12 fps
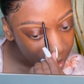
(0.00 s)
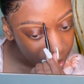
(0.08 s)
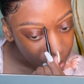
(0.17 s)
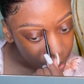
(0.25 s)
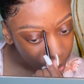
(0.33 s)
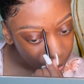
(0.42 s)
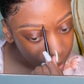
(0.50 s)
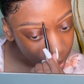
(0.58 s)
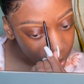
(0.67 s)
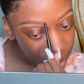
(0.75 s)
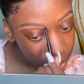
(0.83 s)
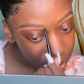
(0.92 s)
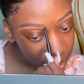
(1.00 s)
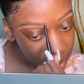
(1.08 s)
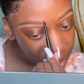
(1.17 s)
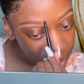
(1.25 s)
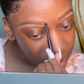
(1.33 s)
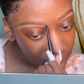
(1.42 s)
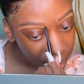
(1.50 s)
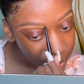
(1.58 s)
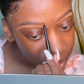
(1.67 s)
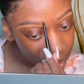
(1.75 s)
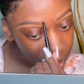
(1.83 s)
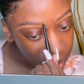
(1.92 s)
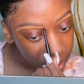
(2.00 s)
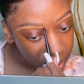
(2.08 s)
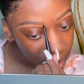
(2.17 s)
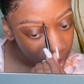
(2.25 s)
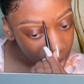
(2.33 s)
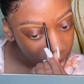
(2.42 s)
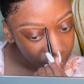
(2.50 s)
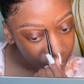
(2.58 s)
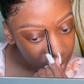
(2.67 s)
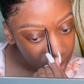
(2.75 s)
Sobi also needs time to herself